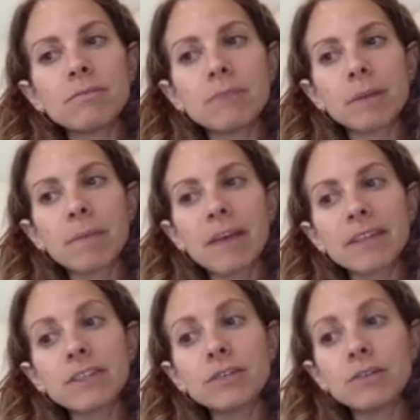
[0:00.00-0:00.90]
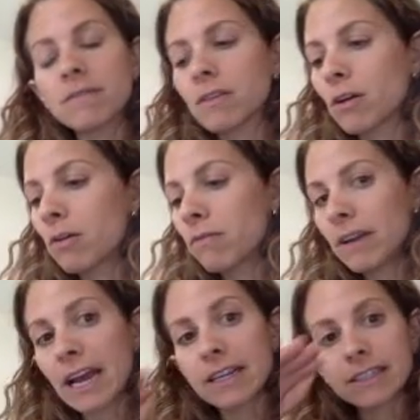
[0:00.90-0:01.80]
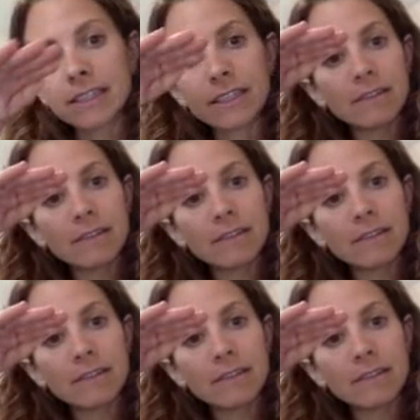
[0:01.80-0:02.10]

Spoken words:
Macbeth too, even though Fleance is